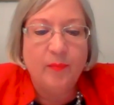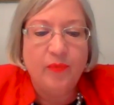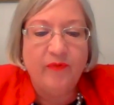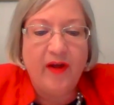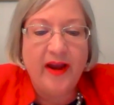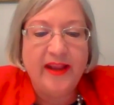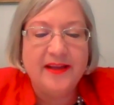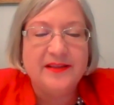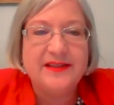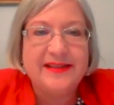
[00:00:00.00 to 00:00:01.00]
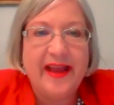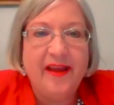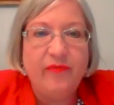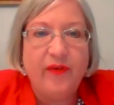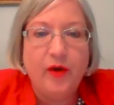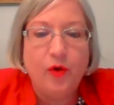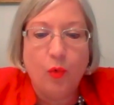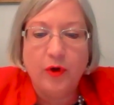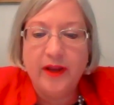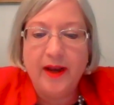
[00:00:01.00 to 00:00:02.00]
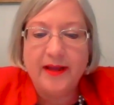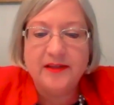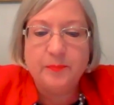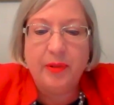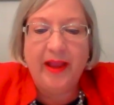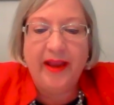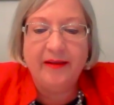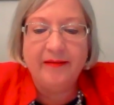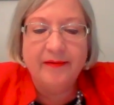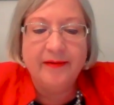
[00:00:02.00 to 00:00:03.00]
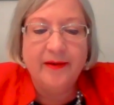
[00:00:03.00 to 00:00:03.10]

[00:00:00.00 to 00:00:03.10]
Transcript: Providing a safe and organized plan